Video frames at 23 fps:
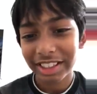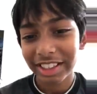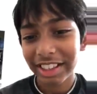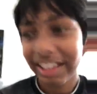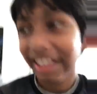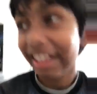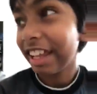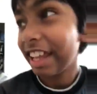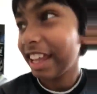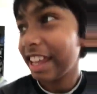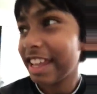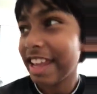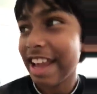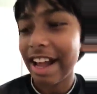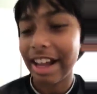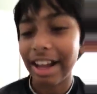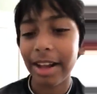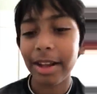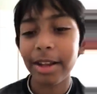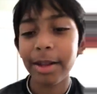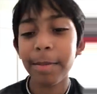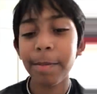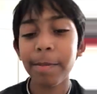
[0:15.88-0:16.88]
Yeah.
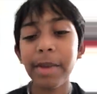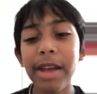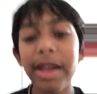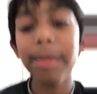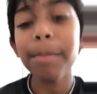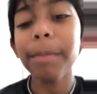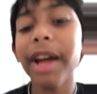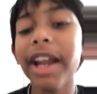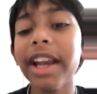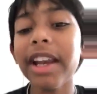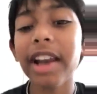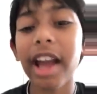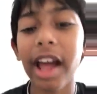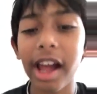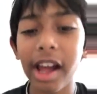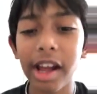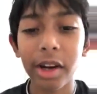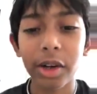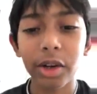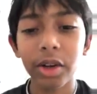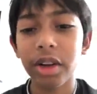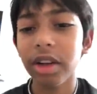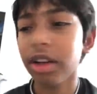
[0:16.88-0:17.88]
Yeah, We're it kidding. might
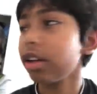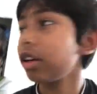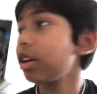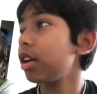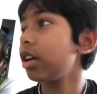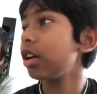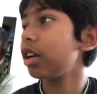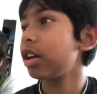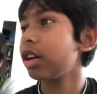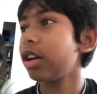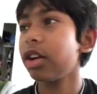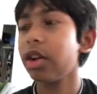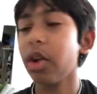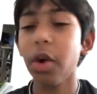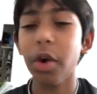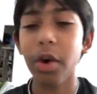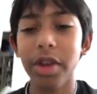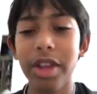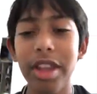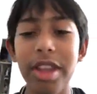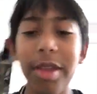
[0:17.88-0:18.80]
not... Oh, I was kidding. No,